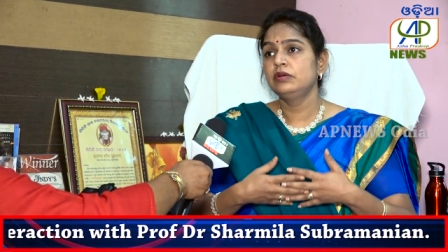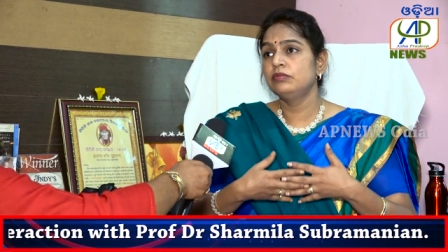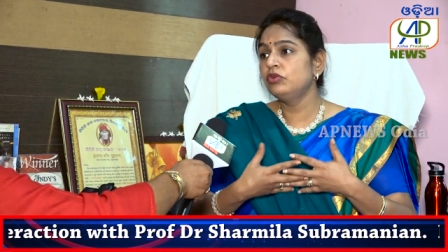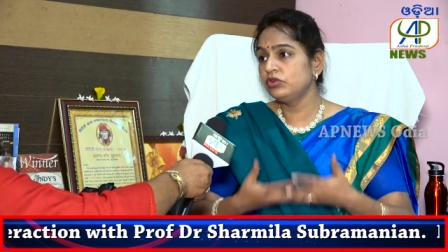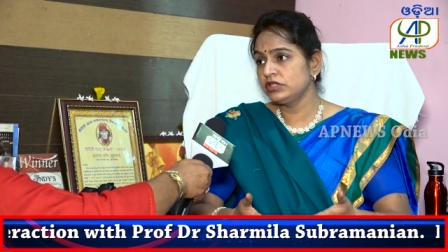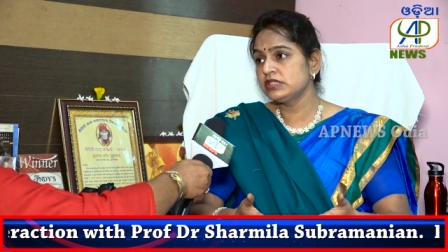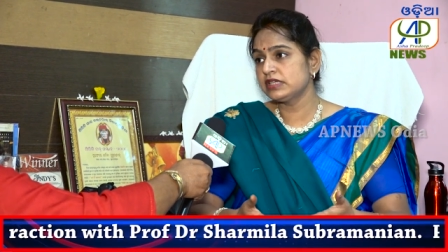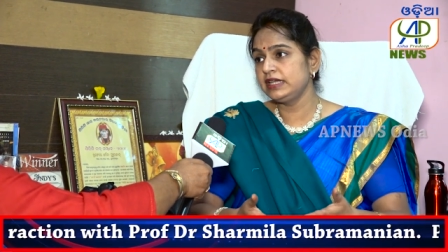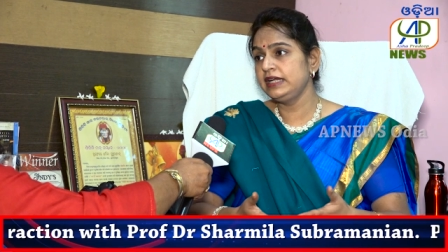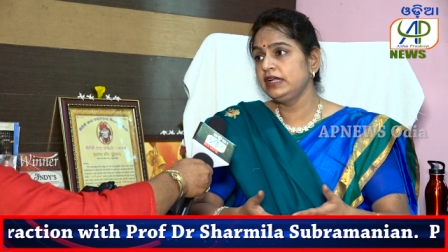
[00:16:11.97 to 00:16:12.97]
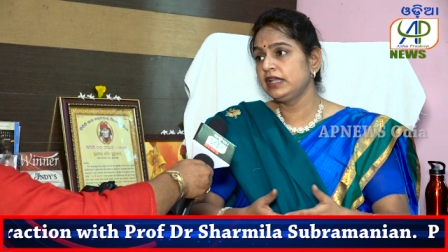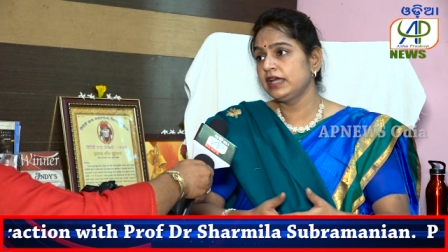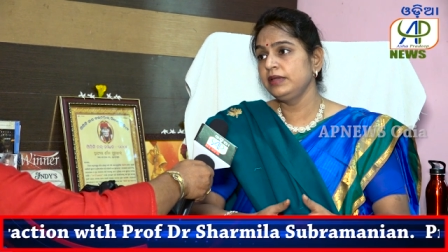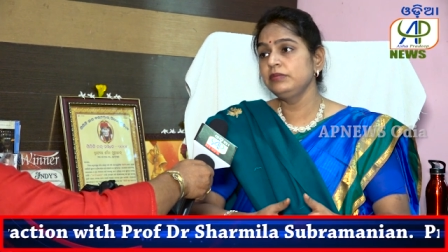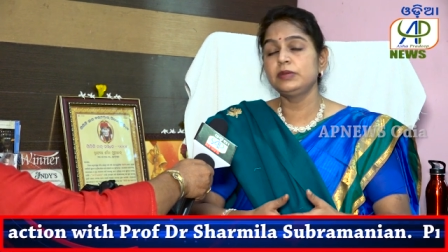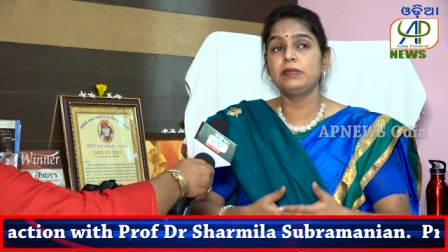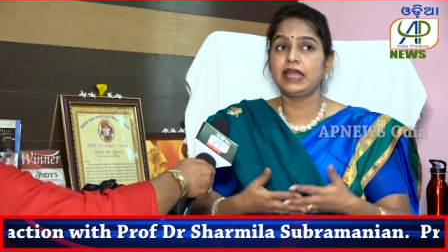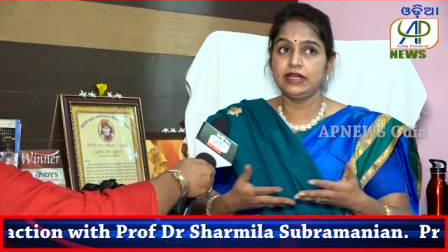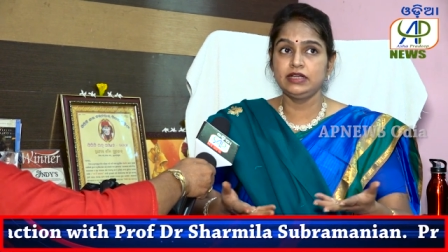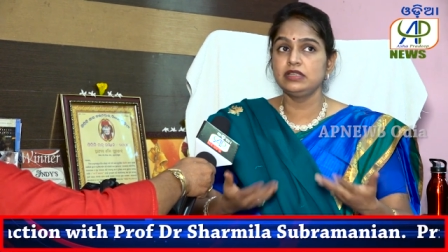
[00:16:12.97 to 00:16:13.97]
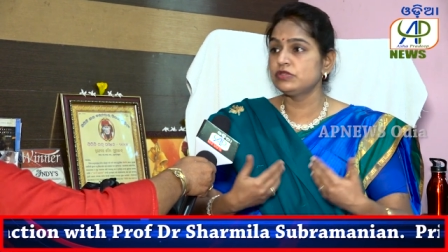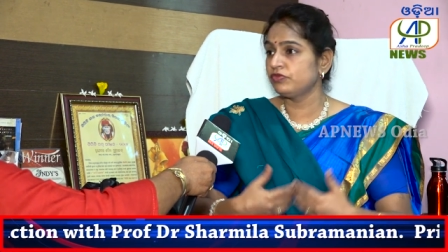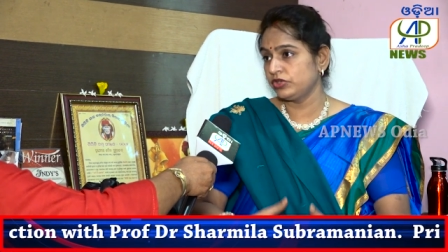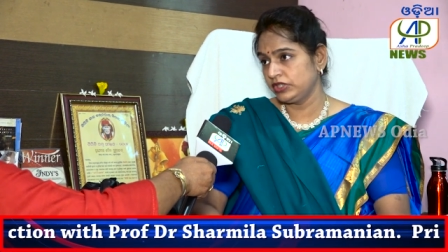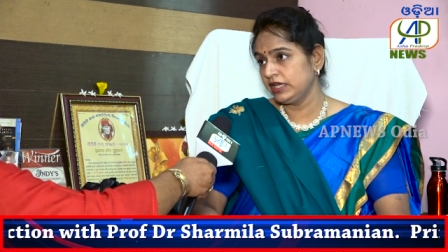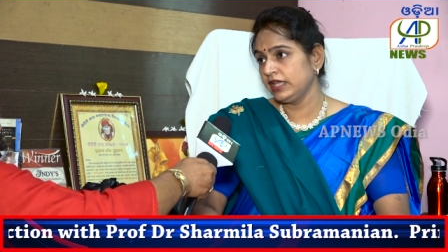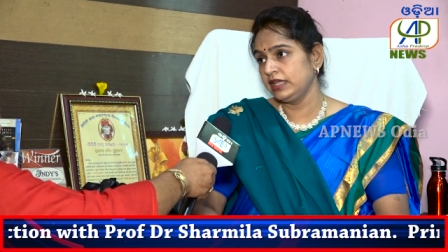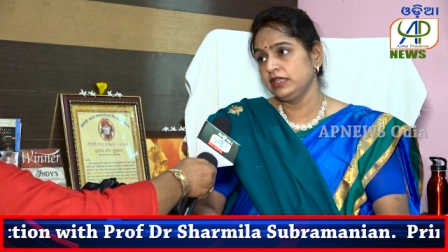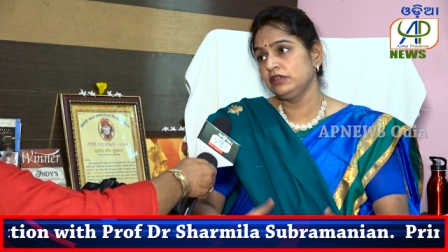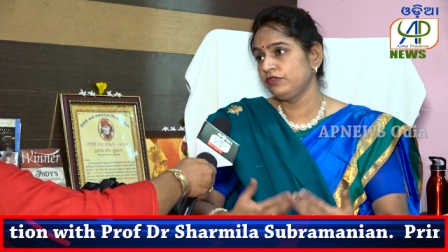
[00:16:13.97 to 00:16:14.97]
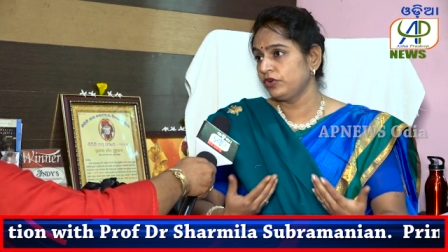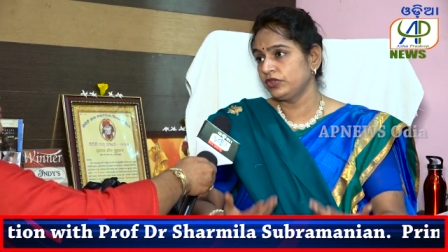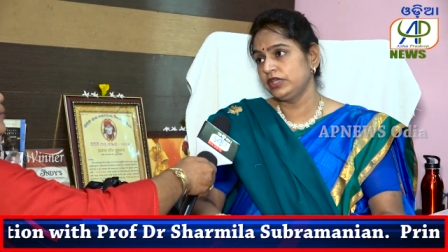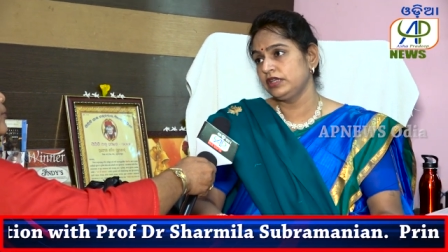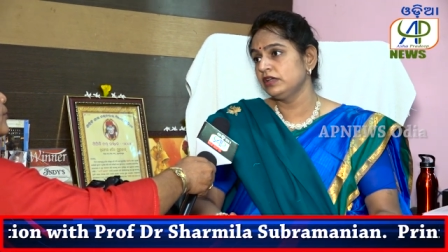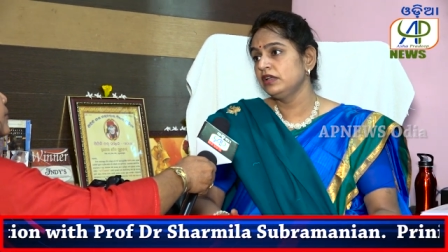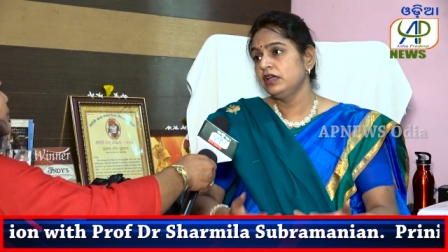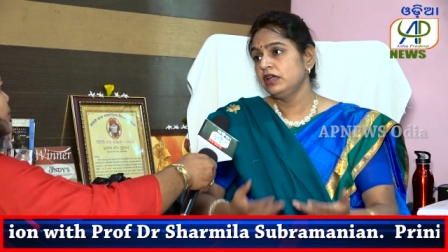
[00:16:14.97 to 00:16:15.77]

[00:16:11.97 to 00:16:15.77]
more the screen time, the bad it is for their health, for their